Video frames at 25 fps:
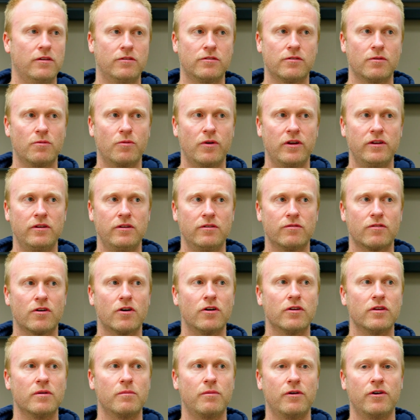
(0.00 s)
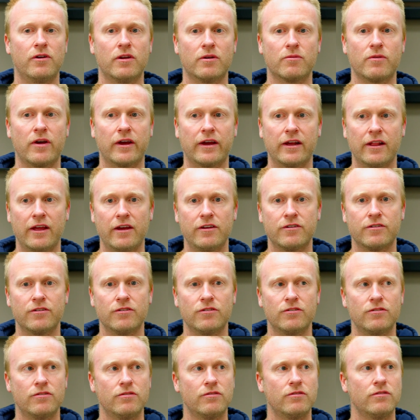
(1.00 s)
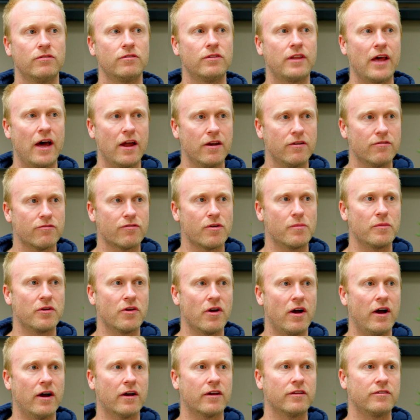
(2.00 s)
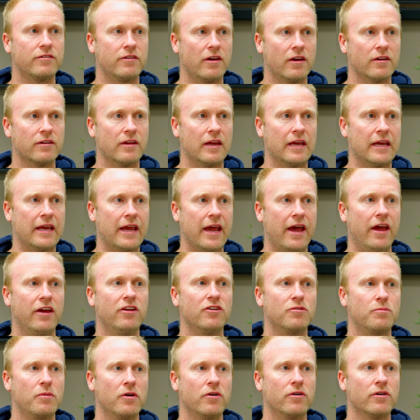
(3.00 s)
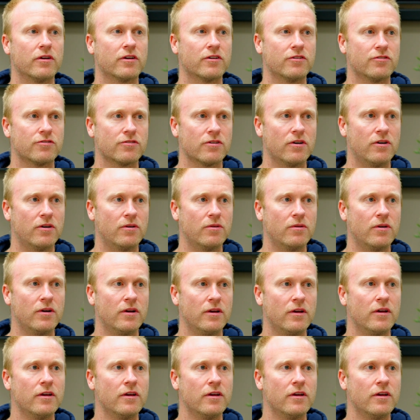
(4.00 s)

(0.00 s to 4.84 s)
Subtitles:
So when you've got your building regulations done from your architect, engage building control